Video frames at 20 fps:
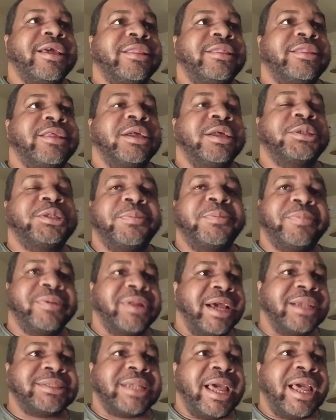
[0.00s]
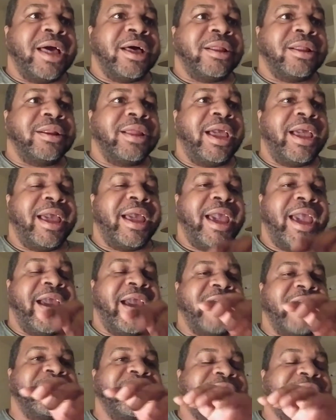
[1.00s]
the Triple XL
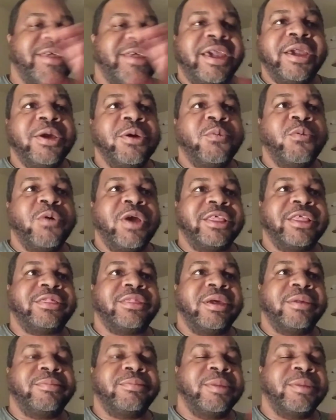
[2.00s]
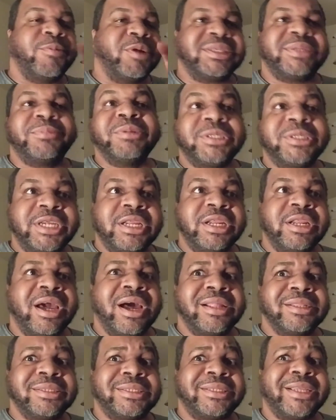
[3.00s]
have a thing with the Motor City Machine
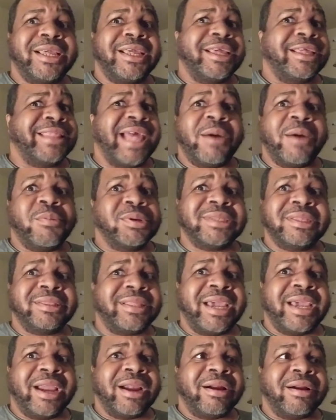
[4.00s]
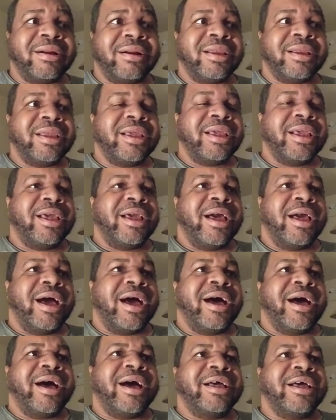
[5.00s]
Guns. That wasn't there.
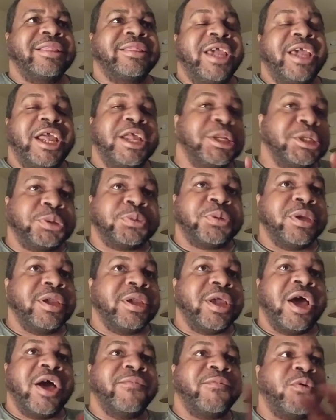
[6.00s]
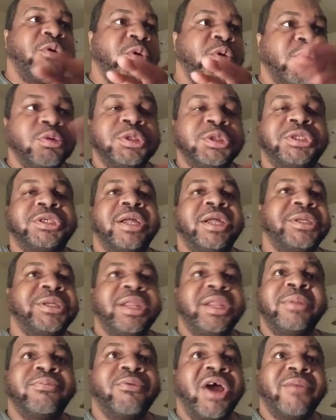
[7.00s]
The intrigue of who shot Johnny
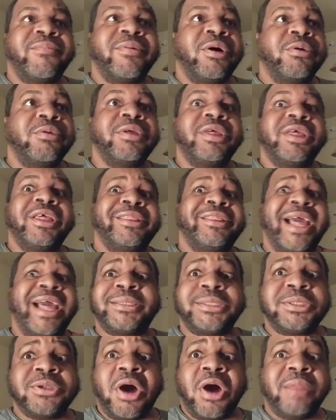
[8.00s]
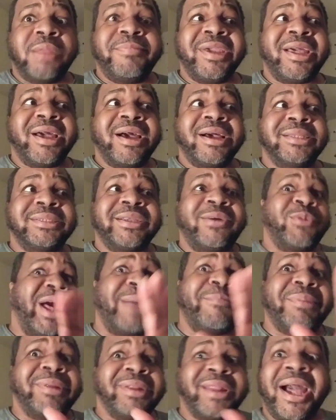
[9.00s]
Bravo, that's gone because of what
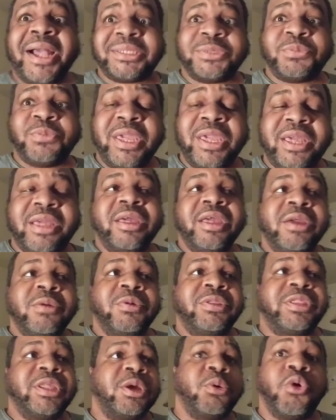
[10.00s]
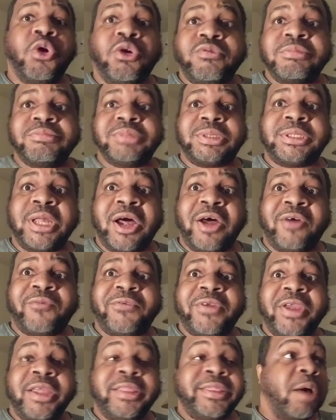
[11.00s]
happened last week with the courtroom stuff.
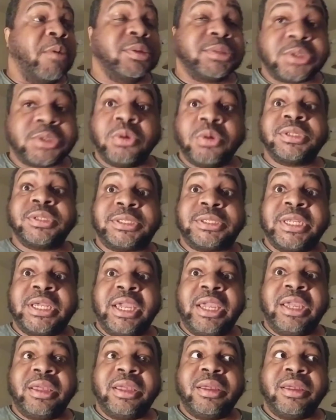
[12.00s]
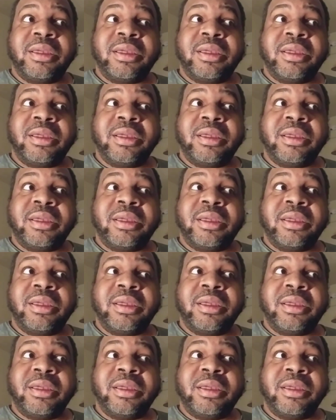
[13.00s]
That was cool to see.